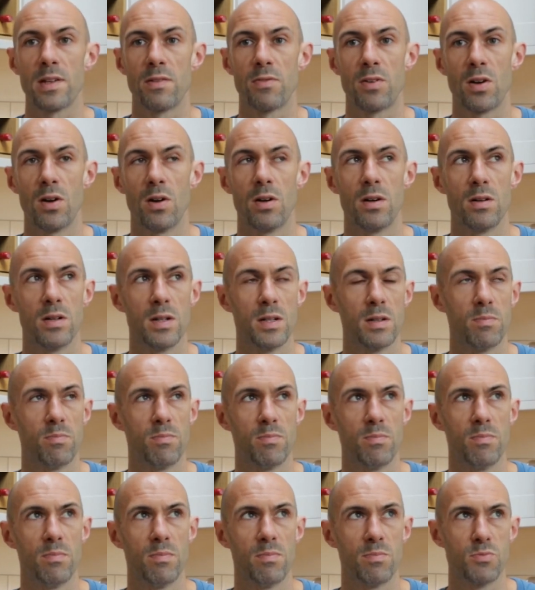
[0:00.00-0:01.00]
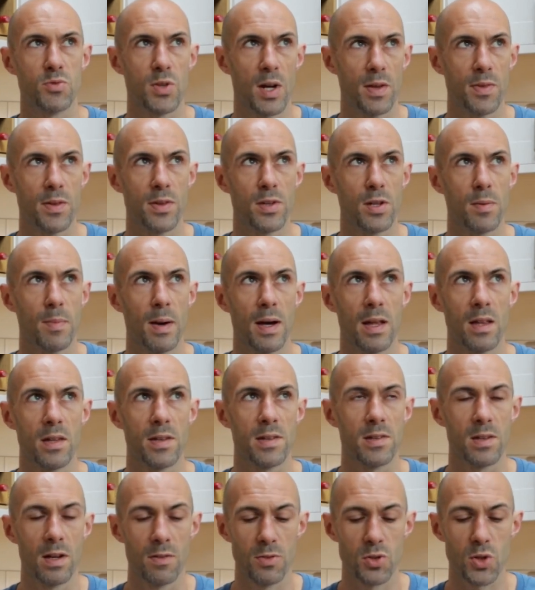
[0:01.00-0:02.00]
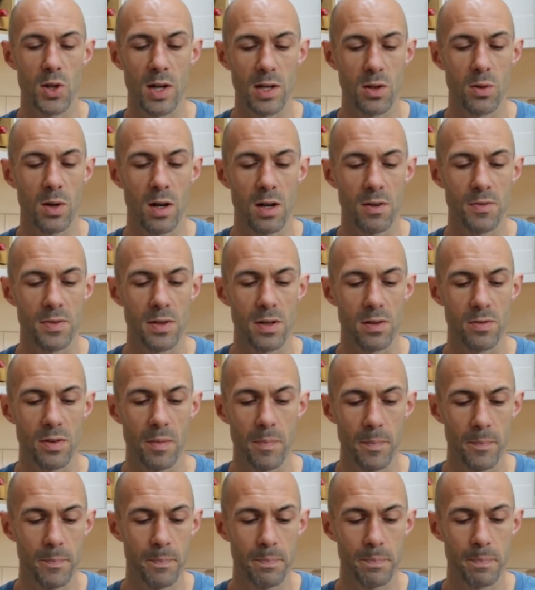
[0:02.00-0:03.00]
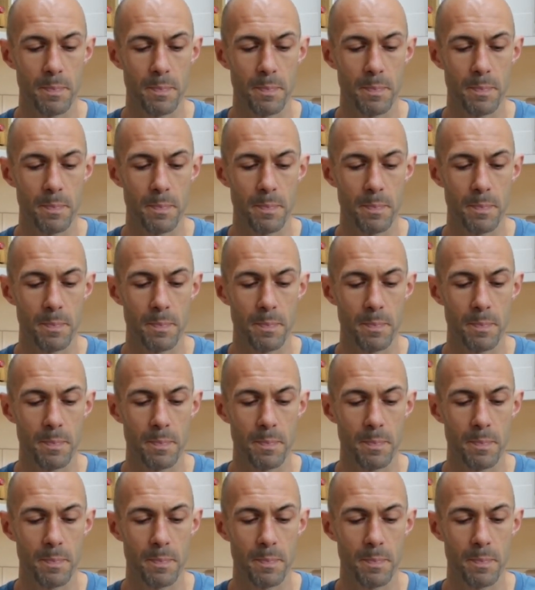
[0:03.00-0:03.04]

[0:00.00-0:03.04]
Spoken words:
I've got tried the New Balance. So I've tried quite a few of them.